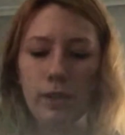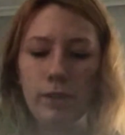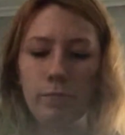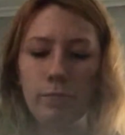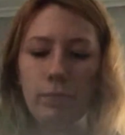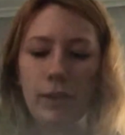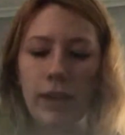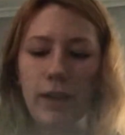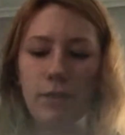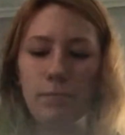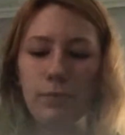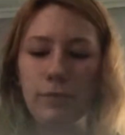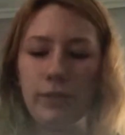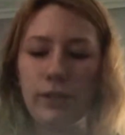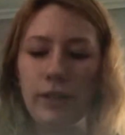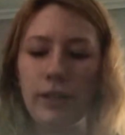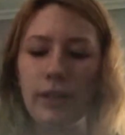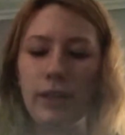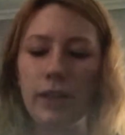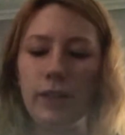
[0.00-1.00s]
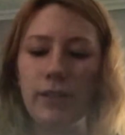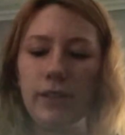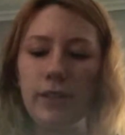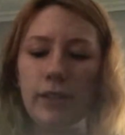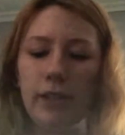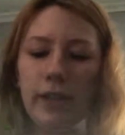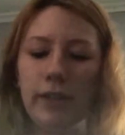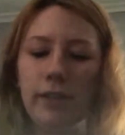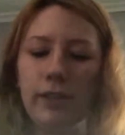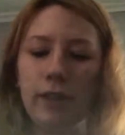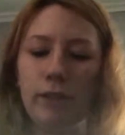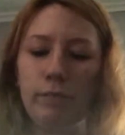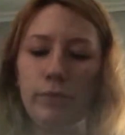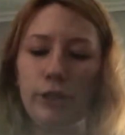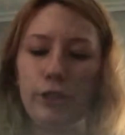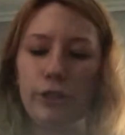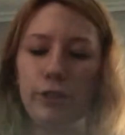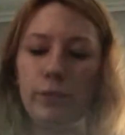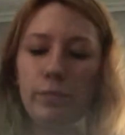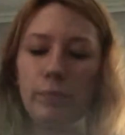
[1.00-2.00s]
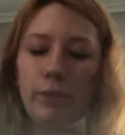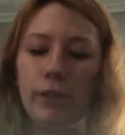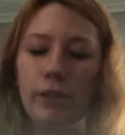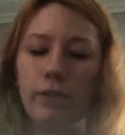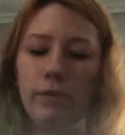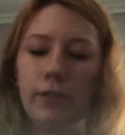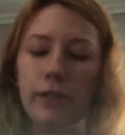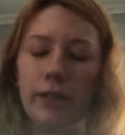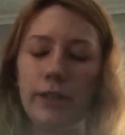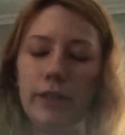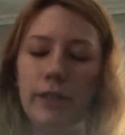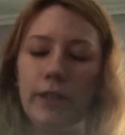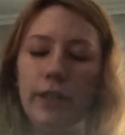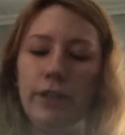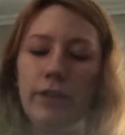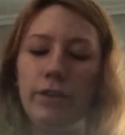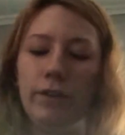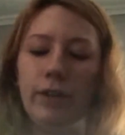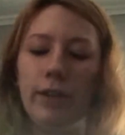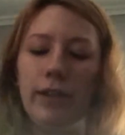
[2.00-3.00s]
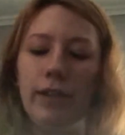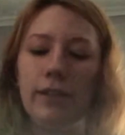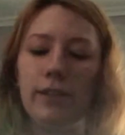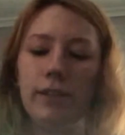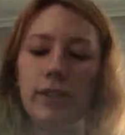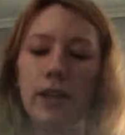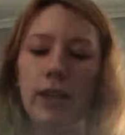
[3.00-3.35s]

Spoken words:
Pineapples cannot stand temperatures below 60 degrees